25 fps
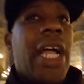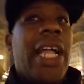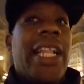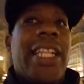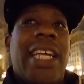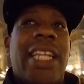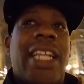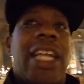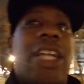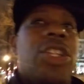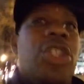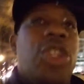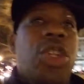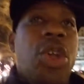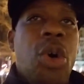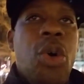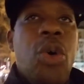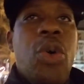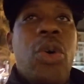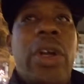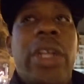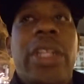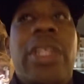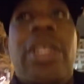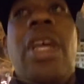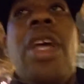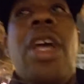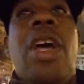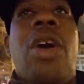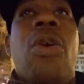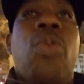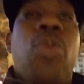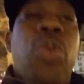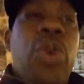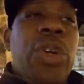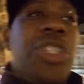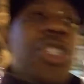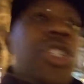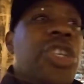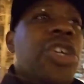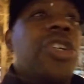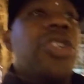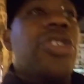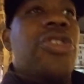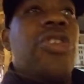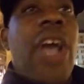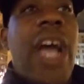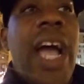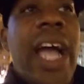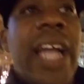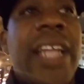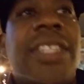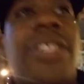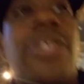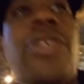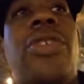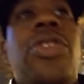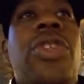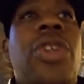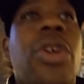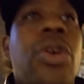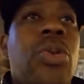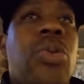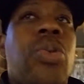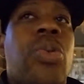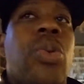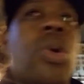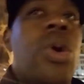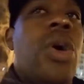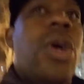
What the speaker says: that are doing what you're trying to do,